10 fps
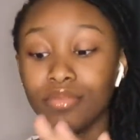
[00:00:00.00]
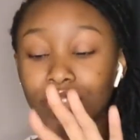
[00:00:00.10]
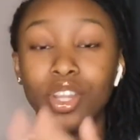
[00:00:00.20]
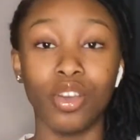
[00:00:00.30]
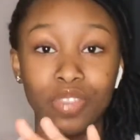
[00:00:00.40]

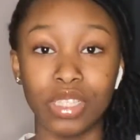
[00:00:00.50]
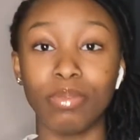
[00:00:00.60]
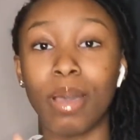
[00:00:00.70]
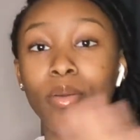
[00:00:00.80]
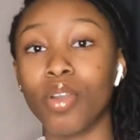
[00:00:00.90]
you know, this
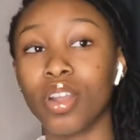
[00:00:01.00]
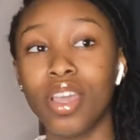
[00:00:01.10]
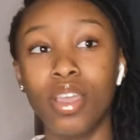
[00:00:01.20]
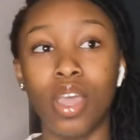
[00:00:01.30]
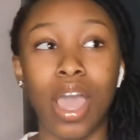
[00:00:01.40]

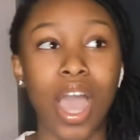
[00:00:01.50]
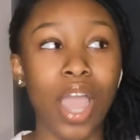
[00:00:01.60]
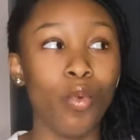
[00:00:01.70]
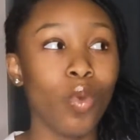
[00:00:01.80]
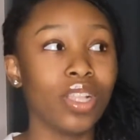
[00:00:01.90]
popcorn,
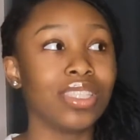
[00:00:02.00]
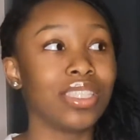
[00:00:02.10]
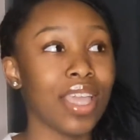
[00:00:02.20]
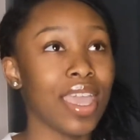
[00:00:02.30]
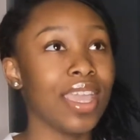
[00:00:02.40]
I once
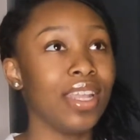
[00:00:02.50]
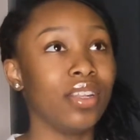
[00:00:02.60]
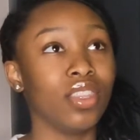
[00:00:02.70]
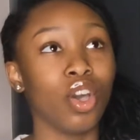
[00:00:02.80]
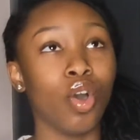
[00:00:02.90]

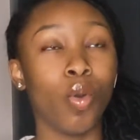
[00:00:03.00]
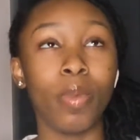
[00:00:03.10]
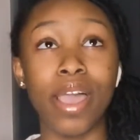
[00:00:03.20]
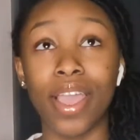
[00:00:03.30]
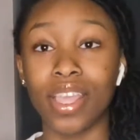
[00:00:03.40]
ate the whole
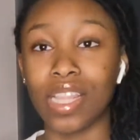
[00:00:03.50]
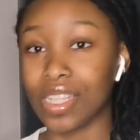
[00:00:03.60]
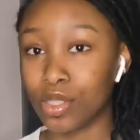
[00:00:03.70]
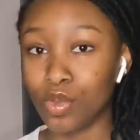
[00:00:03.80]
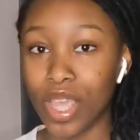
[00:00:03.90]
bag in
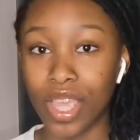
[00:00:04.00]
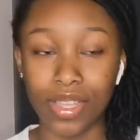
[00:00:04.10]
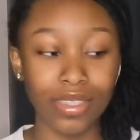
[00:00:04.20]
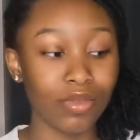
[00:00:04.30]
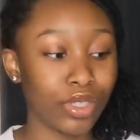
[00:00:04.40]
like two days,